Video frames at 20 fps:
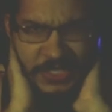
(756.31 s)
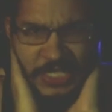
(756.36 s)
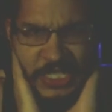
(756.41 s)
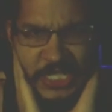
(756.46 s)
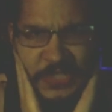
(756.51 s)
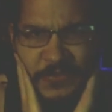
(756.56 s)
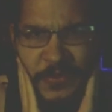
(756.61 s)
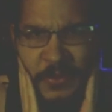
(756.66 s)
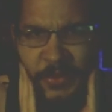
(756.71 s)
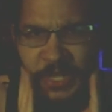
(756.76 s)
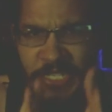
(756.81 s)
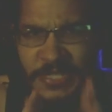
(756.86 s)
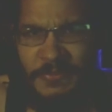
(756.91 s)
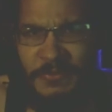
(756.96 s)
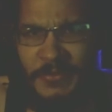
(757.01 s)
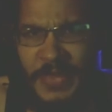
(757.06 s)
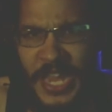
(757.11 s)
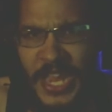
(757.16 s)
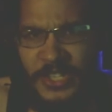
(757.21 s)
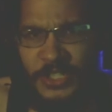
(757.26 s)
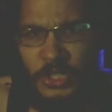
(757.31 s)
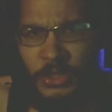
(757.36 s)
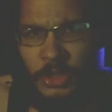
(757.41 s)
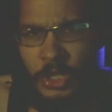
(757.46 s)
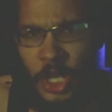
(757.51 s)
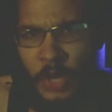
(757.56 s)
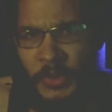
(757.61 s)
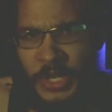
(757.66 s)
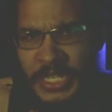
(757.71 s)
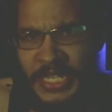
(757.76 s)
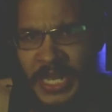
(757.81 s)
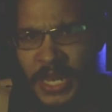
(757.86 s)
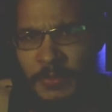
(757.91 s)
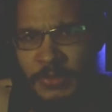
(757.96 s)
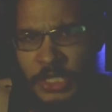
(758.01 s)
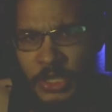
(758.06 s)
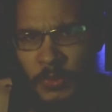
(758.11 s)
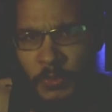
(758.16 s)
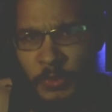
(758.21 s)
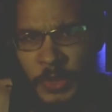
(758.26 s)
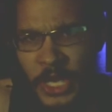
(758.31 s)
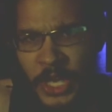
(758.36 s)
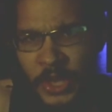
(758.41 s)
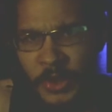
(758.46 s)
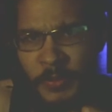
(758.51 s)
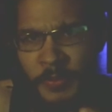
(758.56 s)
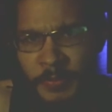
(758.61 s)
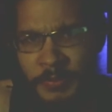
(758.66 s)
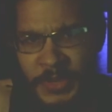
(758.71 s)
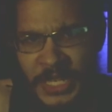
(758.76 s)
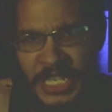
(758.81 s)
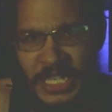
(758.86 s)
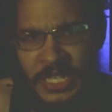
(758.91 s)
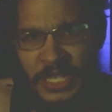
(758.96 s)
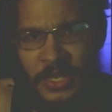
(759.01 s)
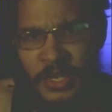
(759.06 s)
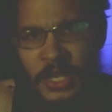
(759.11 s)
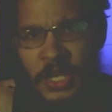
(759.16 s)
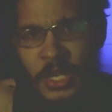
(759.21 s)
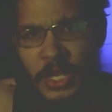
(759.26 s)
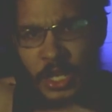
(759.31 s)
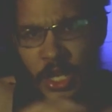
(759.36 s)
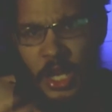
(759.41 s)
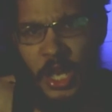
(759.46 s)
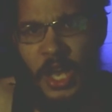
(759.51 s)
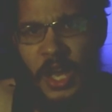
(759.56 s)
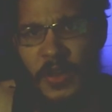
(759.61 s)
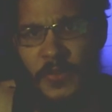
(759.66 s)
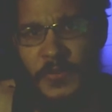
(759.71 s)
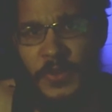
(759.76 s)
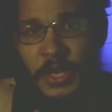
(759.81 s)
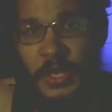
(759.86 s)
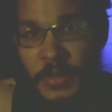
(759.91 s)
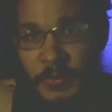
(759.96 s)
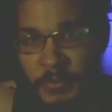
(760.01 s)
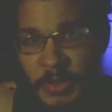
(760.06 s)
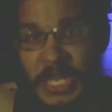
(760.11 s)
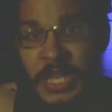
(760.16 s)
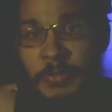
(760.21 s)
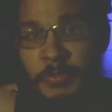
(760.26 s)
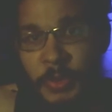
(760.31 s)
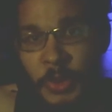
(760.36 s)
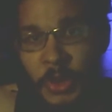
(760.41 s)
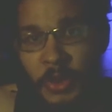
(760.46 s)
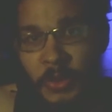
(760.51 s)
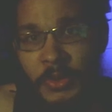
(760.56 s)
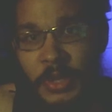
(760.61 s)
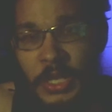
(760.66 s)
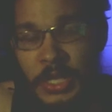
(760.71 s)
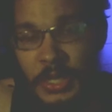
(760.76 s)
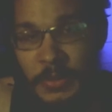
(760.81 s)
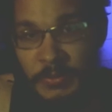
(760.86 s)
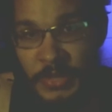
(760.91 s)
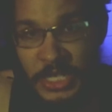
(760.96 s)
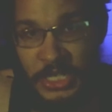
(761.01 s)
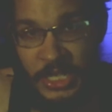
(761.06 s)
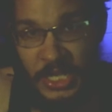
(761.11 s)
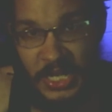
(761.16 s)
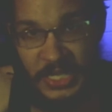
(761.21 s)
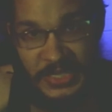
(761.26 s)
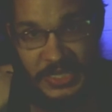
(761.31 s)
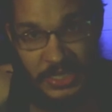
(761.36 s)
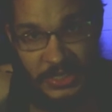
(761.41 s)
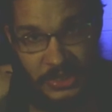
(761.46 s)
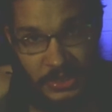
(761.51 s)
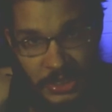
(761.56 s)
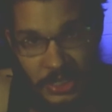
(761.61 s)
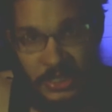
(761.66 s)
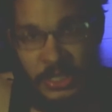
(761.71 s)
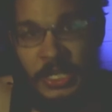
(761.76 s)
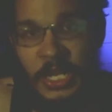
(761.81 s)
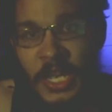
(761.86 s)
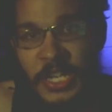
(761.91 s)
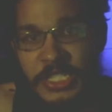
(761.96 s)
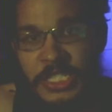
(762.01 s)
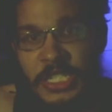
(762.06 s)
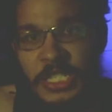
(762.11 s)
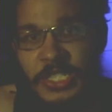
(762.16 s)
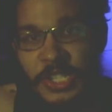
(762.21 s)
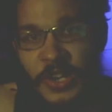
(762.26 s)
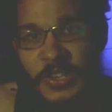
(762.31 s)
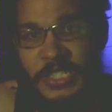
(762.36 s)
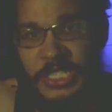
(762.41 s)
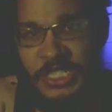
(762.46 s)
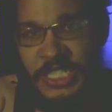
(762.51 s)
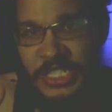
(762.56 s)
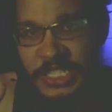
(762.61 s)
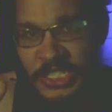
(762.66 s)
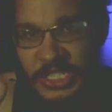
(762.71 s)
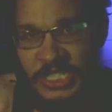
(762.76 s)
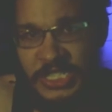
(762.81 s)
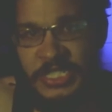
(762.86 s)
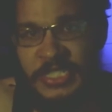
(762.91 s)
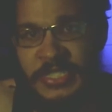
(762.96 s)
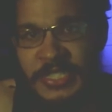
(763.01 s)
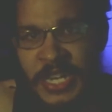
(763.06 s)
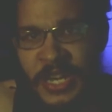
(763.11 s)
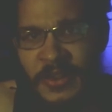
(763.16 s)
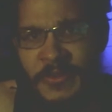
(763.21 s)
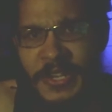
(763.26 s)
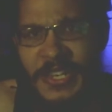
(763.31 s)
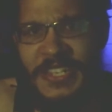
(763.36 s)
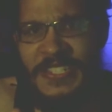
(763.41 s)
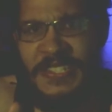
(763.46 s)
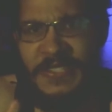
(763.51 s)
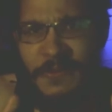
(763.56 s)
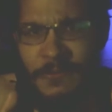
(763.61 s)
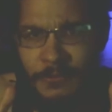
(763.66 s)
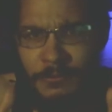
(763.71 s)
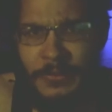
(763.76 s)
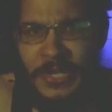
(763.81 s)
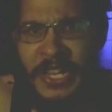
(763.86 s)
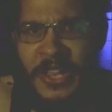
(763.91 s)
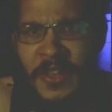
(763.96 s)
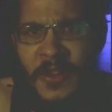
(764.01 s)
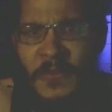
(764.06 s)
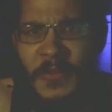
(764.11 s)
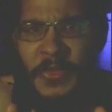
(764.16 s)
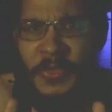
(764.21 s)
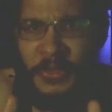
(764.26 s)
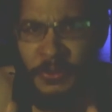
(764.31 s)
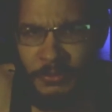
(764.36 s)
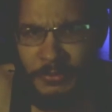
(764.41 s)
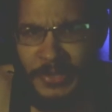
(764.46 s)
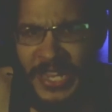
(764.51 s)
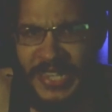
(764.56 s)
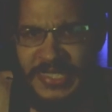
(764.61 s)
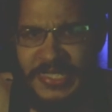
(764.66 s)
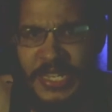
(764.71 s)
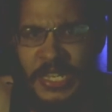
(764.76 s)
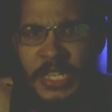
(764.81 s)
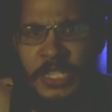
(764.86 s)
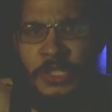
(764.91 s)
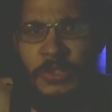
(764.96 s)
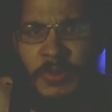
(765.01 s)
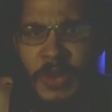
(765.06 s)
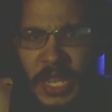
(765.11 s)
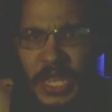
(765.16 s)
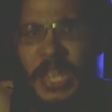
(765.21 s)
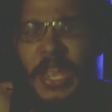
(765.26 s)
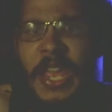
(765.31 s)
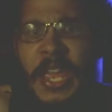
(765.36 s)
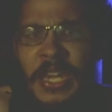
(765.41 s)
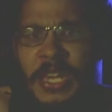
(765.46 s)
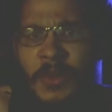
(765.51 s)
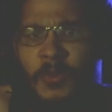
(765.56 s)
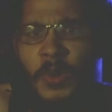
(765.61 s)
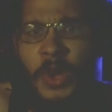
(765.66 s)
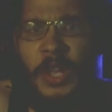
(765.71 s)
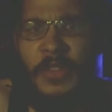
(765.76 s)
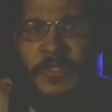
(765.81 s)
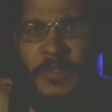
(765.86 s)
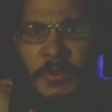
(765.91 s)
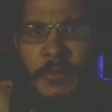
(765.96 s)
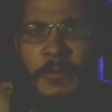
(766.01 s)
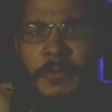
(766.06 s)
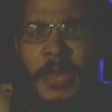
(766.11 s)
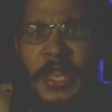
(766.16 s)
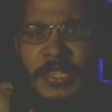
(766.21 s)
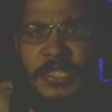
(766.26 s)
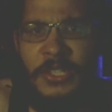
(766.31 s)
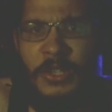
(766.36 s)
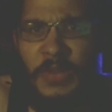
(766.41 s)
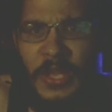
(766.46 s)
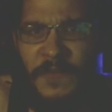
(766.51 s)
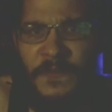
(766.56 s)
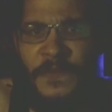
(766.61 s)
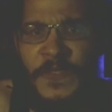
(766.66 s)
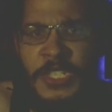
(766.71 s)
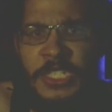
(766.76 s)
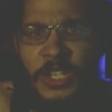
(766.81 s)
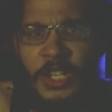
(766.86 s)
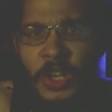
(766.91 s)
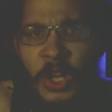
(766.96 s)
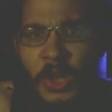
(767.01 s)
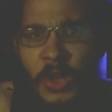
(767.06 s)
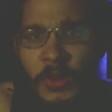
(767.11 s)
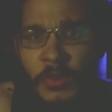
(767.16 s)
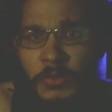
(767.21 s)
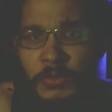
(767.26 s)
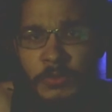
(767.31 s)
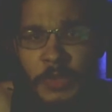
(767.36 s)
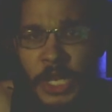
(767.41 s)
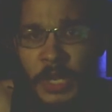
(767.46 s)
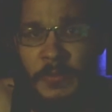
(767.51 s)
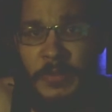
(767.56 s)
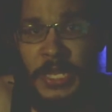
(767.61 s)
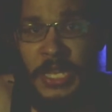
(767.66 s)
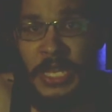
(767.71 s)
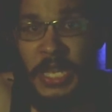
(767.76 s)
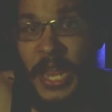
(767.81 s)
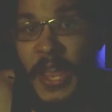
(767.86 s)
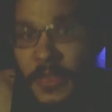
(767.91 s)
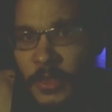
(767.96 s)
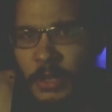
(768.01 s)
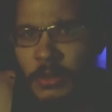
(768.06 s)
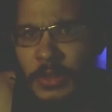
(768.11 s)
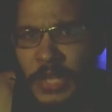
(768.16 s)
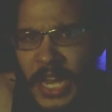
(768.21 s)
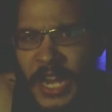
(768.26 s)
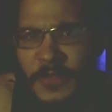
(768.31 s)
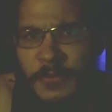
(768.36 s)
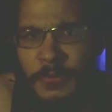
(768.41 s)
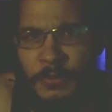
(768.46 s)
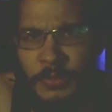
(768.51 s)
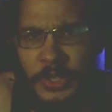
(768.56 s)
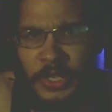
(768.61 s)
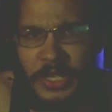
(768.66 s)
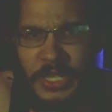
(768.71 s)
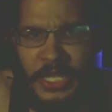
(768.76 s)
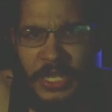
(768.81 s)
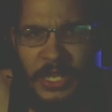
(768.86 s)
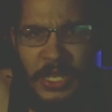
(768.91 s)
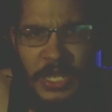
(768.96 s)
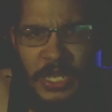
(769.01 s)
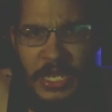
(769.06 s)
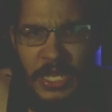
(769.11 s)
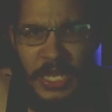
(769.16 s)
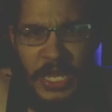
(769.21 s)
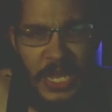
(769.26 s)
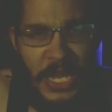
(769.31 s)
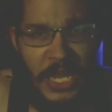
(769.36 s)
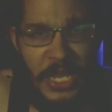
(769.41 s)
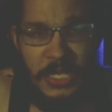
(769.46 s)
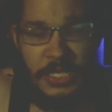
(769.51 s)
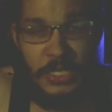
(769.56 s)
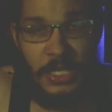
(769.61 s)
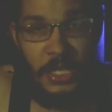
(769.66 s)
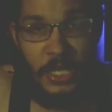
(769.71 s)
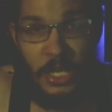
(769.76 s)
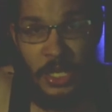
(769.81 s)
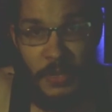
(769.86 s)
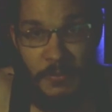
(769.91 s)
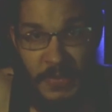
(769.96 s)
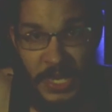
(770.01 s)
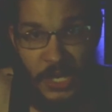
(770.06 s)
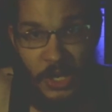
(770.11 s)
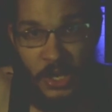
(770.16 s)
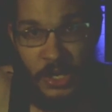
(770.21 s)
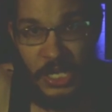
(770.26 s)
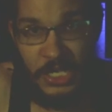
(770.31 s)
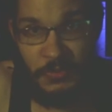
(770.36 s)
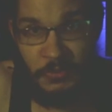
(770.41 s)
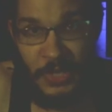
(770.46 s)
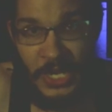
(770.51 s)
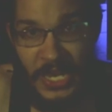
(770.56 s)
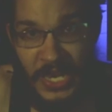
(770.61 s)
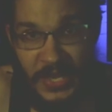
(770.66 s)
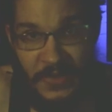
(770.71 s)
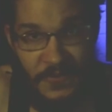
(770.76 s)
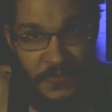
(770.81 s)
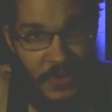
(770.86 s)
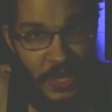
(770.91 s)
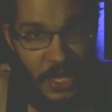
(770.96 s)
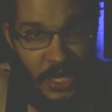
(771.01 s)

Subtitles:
just from this match alone when it came to the well-being of people. Because concussions are such a serious, real threat to anyone's mental and physical well-being. And their life, really. And Matt Hardy's wife,